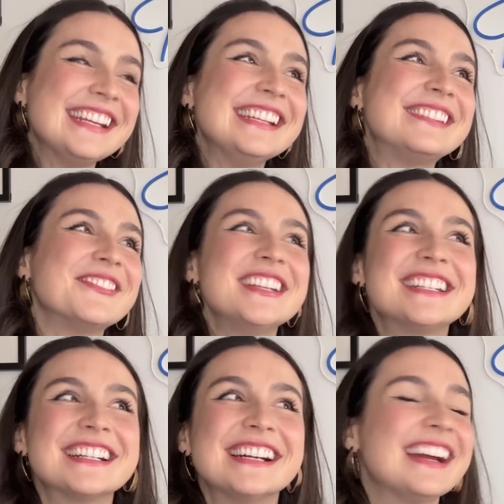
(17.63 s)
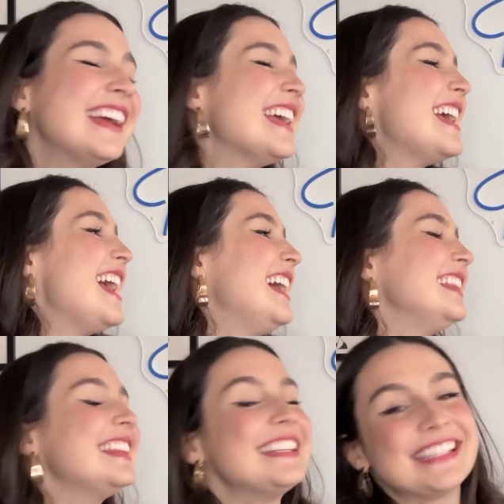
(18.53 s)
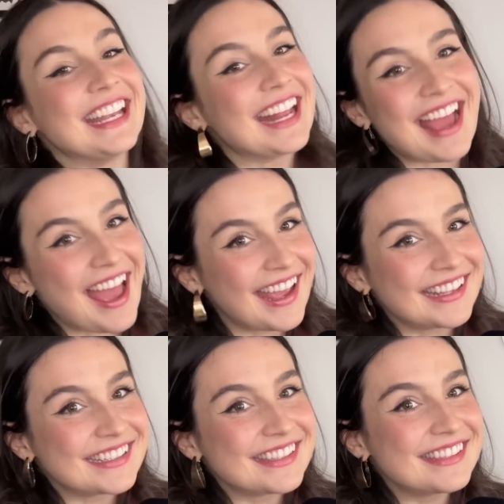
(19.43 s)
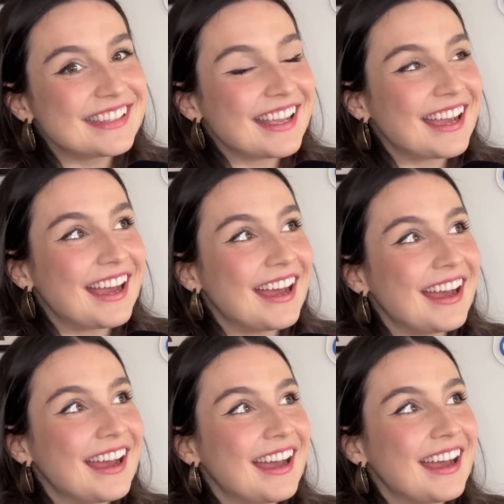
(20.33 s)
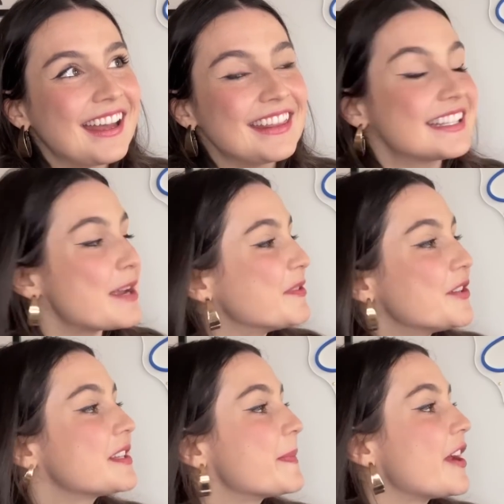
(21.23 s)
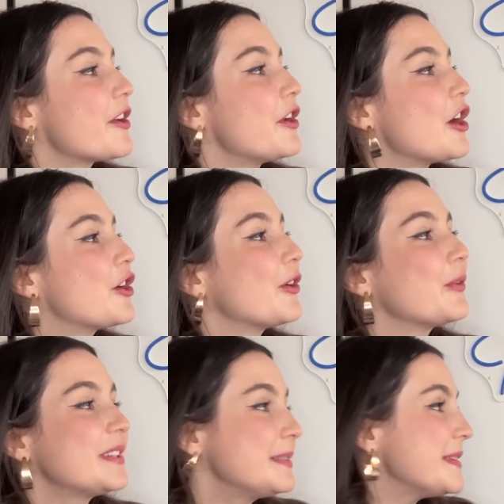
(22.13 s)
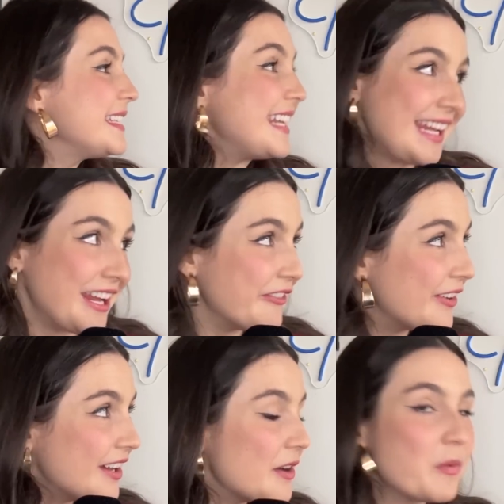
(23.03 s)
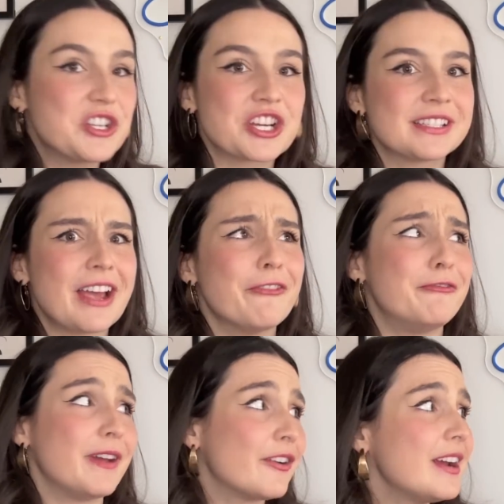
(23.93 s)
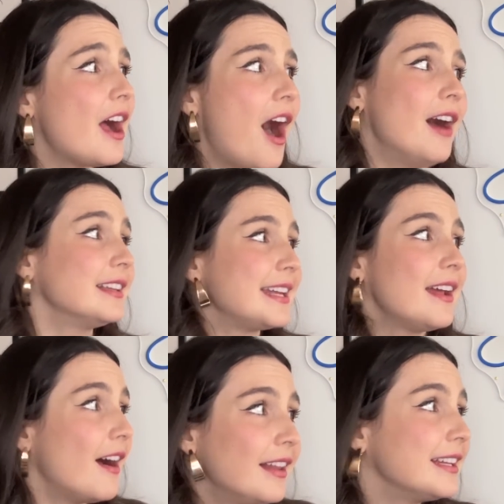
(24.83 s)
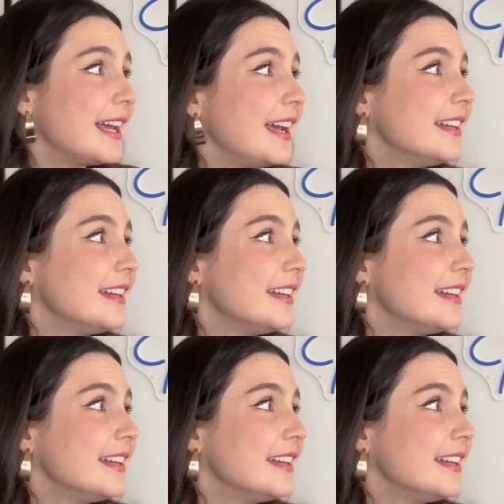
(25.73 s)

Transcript: It's winter. Listen, guys. This episode's coming out on Christmas Eve, which is a very holiday.